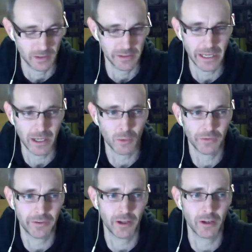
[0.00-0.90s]
now
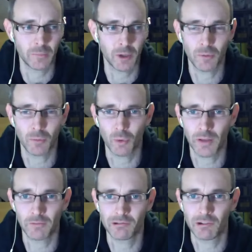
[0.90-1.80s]
is the only moment we
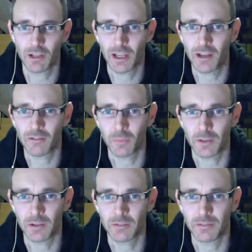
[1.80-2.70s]
ever truly have,
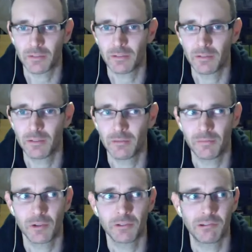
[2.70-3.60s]
because the
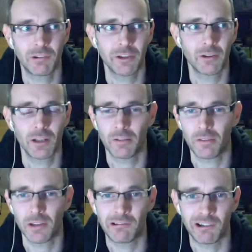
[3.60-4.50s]
future is only a
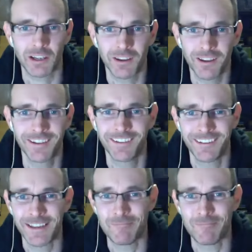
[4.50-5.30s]
theory. It